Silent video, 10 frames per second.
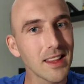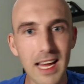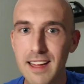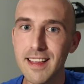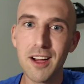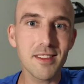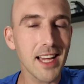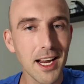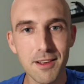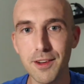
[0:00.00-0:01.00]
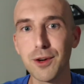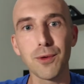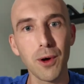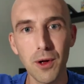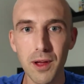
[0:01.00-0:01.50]
that's outside of your
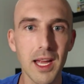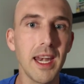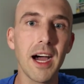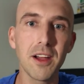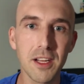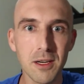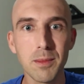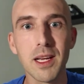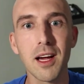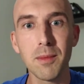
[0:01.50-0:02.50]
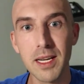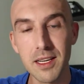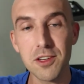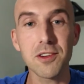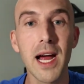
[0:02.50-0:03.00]
role, and now you're becoming
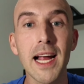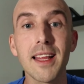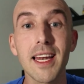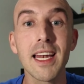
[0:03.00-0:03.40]
distracted,